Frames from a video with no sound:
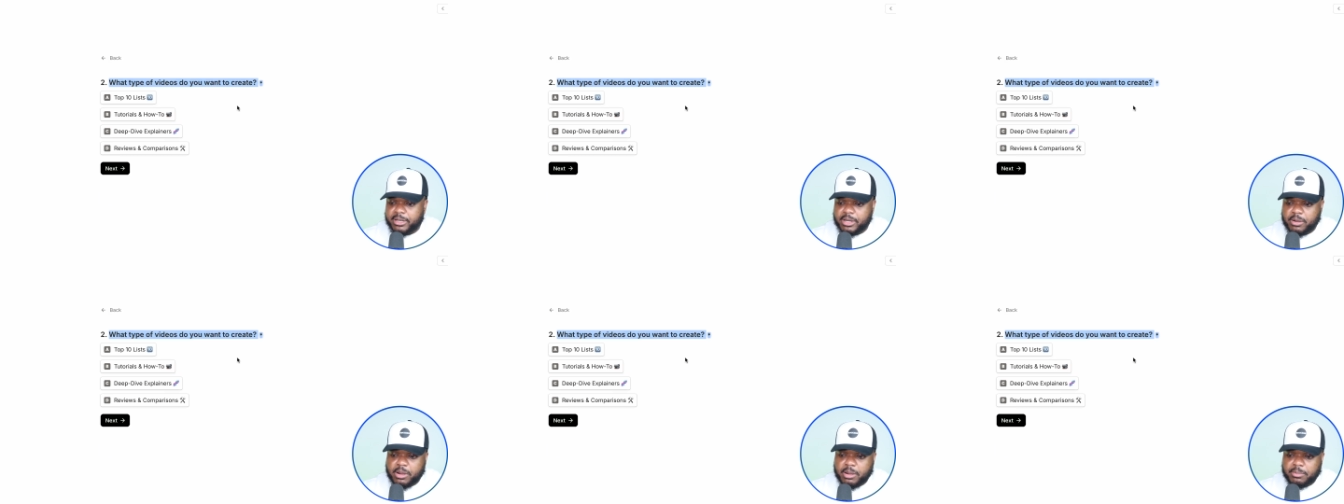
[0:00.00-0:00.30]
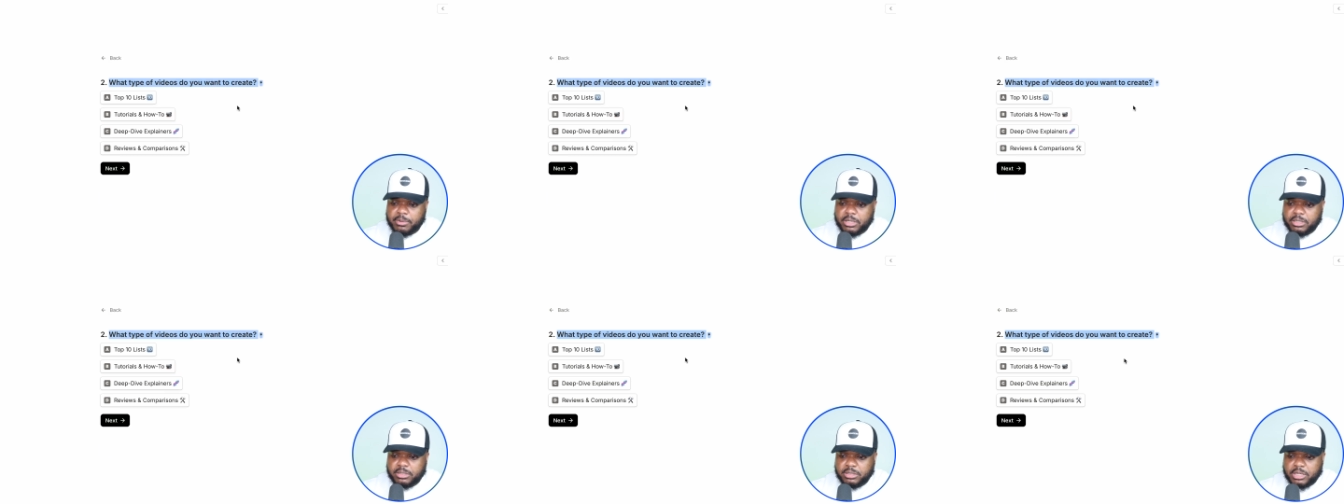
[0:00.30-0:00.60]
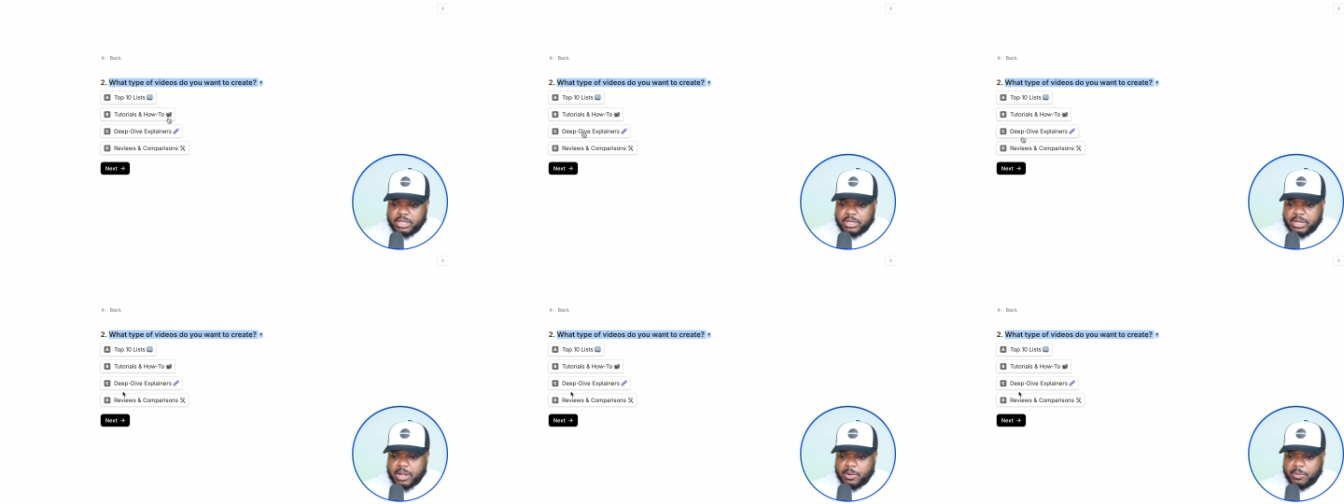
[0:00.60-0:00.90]
Now I'm going to
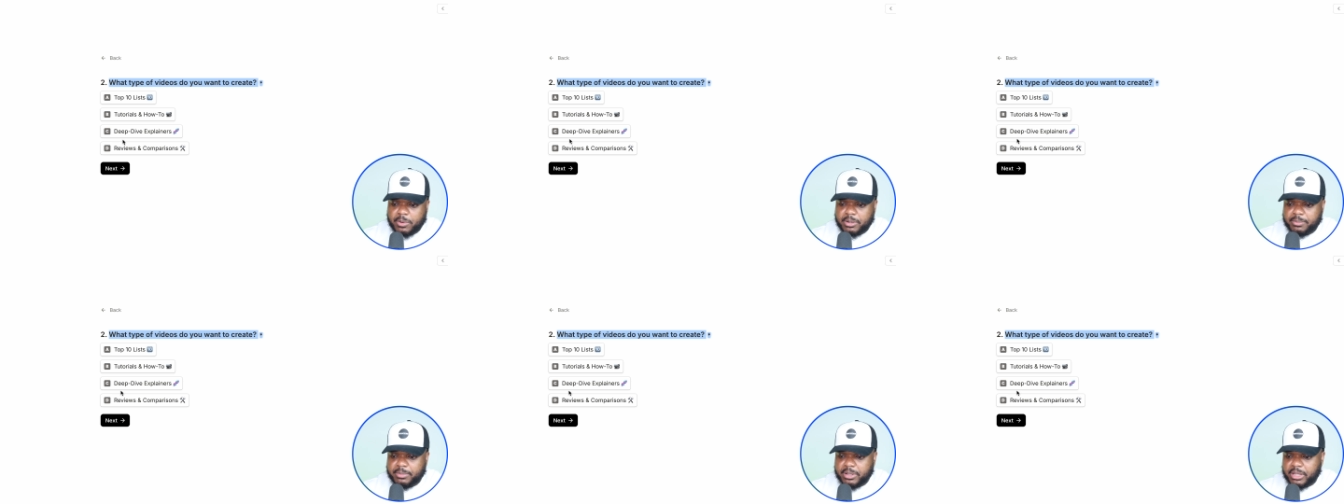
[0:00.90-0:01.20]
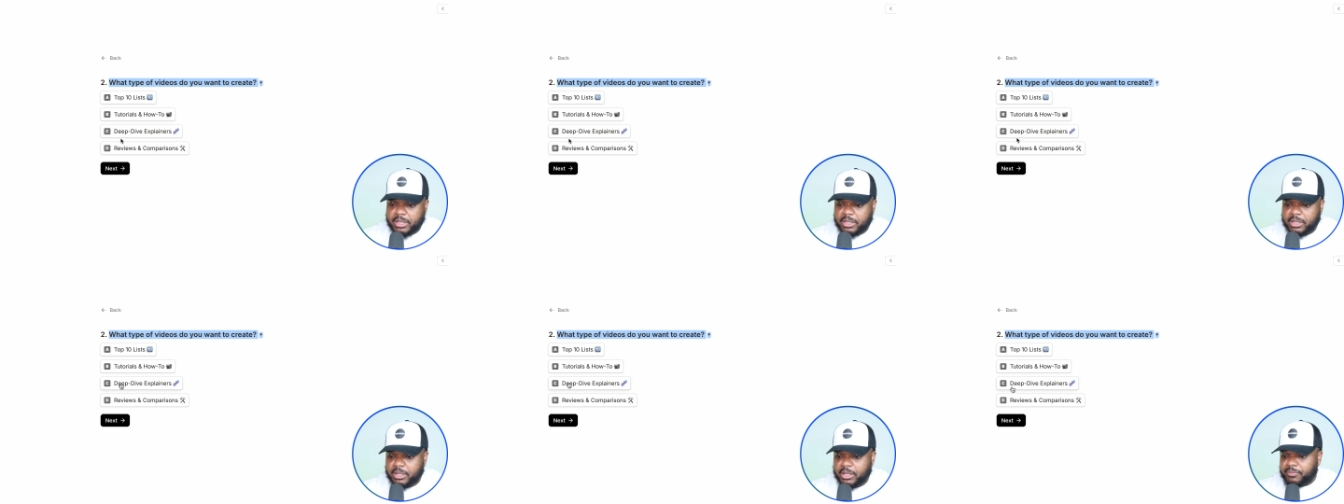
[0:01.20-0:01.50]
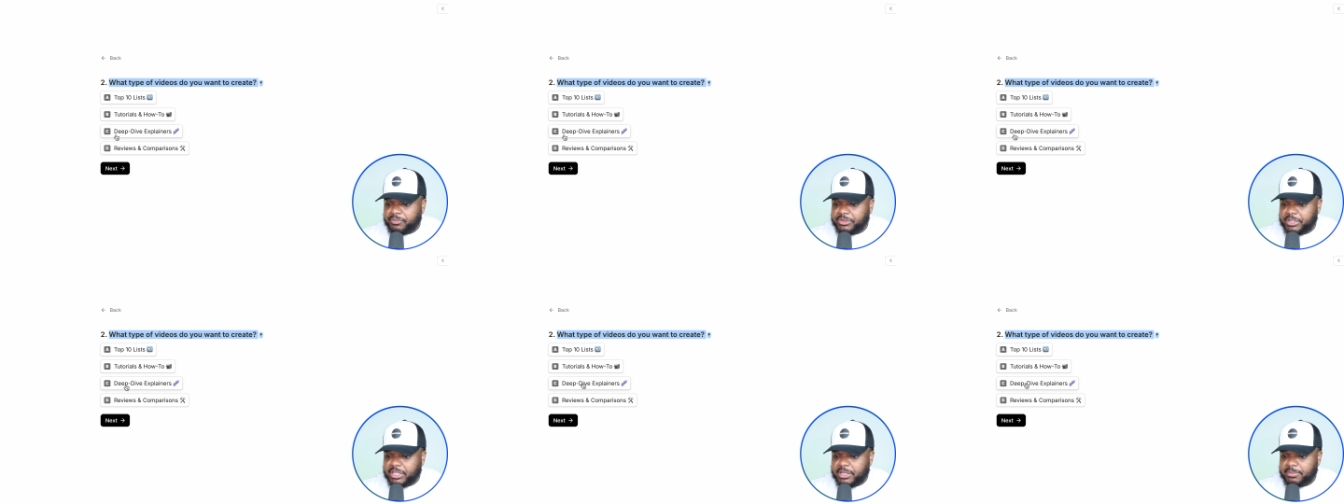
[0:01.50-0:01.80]
say that I want to make
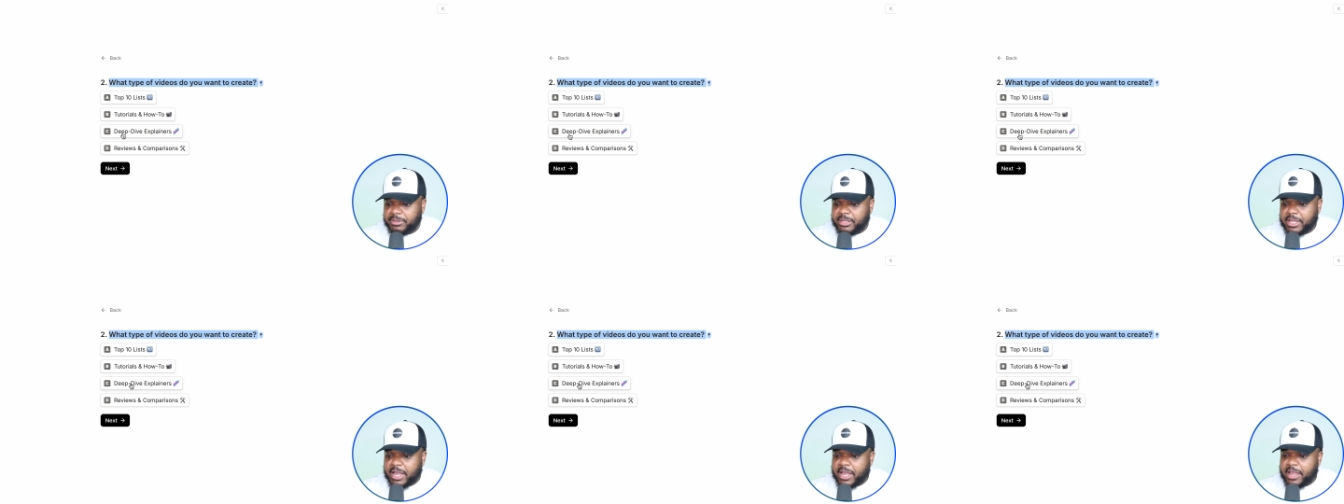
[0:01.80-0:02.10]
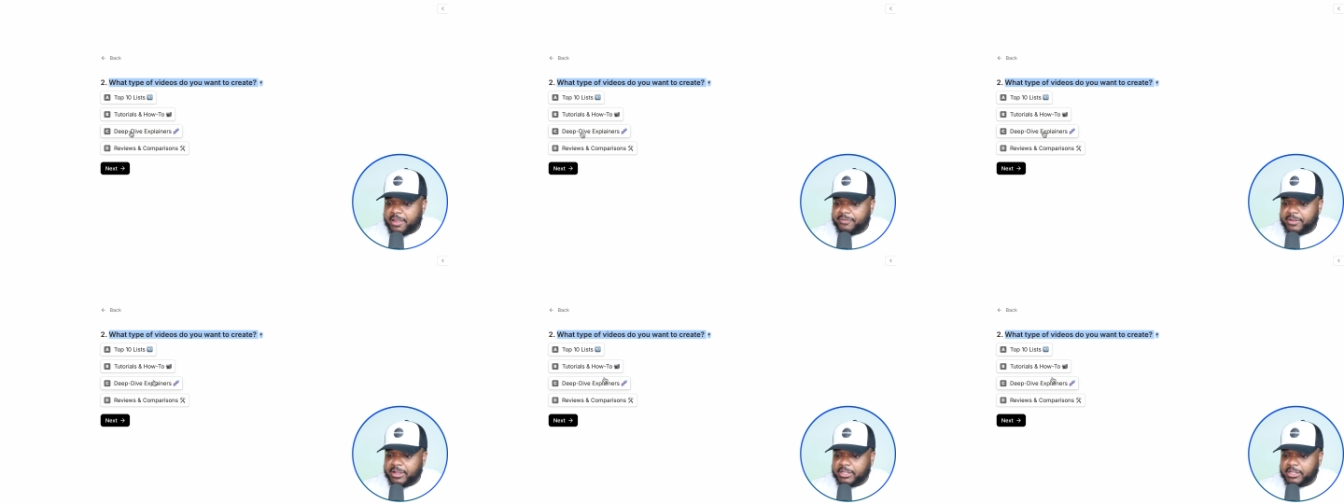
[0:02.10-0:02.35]
deep dive